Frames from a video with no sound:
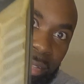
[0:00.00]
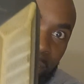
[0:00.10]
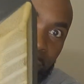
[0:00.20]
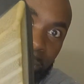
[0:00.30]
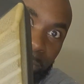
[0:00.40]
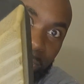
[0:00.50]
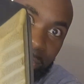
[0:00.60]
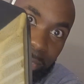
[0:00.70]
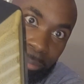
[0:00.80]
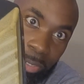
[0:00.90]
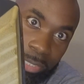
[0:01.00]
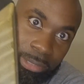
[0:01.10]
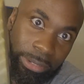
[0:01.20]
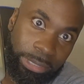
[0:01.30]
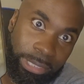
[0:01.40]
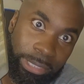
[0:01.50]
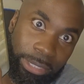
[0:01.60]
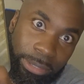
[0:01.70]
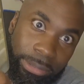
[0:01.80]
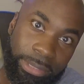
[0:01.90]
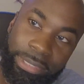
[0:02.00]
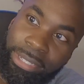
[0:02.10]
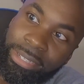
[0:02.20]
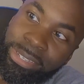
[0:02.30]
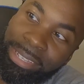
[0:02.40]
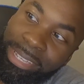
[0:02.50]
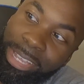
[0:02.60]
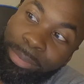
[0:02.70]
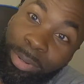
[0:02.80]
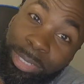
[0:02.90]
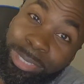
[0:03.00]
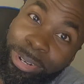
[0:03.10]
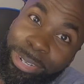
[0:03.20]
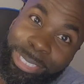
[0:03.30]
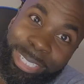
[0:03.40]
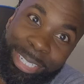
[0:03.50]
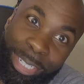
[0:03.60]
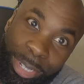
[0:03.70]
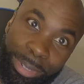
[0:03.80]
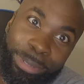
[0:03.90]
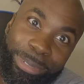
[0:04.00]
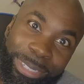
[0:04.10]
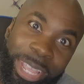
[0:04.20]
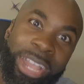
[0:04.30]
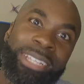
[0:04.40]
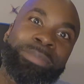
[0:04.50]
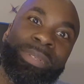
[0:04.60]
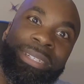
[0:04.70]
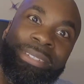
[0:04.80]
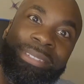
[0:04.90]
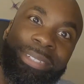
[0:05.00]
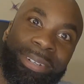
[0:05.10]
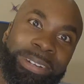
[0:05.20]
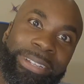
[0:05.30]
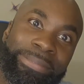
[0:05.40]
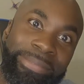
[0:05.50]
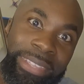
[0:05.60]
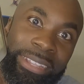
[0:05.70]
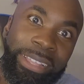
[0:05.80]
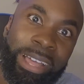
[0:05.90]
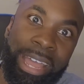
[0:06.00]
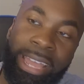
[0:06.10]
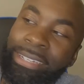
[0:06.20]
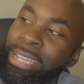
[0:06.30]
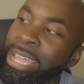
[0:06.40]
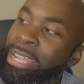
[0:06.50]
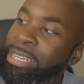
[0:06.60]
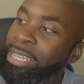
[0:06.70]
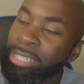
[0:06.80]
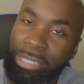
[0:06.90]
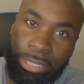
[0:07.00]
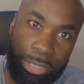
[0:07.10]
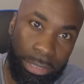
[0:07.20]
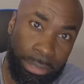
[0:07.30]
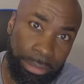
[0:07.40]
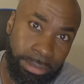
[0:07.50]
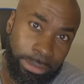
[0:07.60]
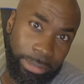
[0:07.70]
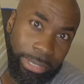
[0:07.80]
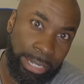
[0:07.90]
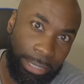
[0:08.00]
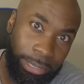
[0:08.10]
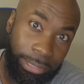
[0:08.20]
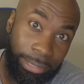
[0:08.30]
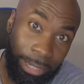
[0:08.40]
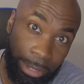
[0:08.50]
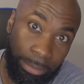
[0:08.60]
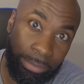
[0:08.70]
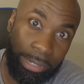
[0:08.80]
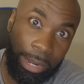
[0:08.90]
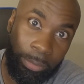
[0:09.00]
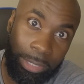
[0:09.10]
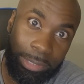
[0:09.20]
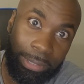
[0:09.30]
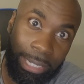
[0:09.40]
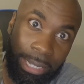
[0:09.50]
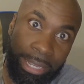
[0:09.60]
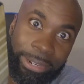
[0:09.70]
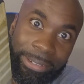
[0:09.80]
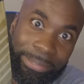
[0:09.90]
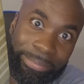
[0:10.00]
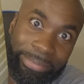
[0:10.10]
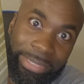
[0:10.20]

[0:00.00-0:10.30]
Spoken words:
I am running Immersion RC Ghost. Immersion RC Ghost has been great. I hadn't had any issues except when I went to Atlanta.